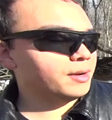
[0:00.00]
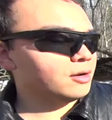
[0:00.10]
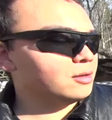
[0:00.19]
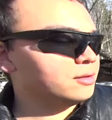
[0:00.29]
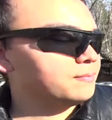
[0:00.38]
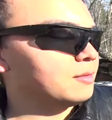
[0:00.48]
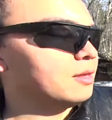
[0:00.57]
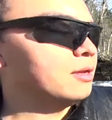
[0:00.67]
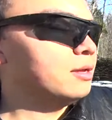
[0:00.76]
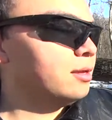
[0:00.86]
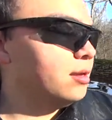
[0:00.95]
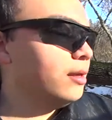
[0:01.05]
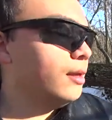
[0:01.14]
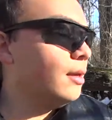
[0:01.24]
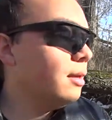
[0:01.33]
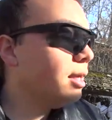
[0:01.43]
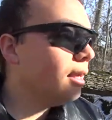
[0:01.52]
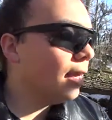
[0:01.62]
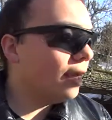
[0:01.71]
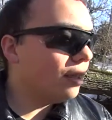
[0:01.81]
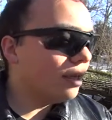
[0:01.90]
Barrel.
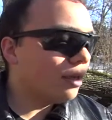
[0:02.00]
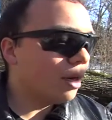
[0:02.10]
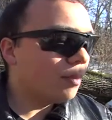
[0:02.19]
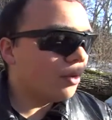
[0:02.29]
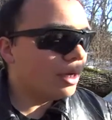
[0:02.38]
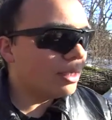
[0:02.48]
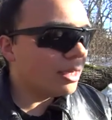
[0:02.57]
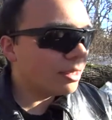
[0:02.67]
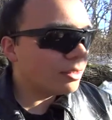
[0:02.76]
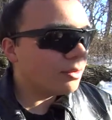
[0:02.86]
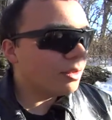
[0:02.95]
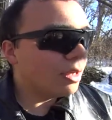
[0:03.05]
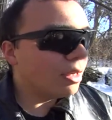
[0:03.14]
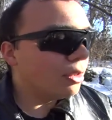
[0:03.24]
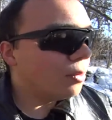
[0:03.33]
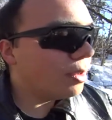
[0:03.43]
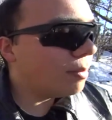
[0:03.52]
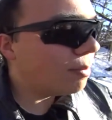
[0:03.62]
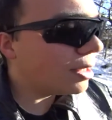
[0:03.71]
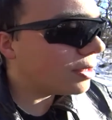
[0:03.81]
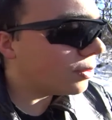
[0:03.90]
Alien Armory Tactical Aluminum
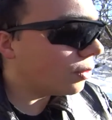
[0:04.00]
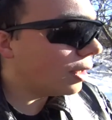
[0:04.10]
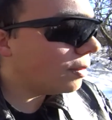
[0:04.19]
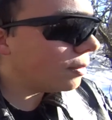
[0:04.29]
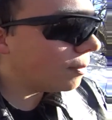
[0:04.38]
Pistol Grip,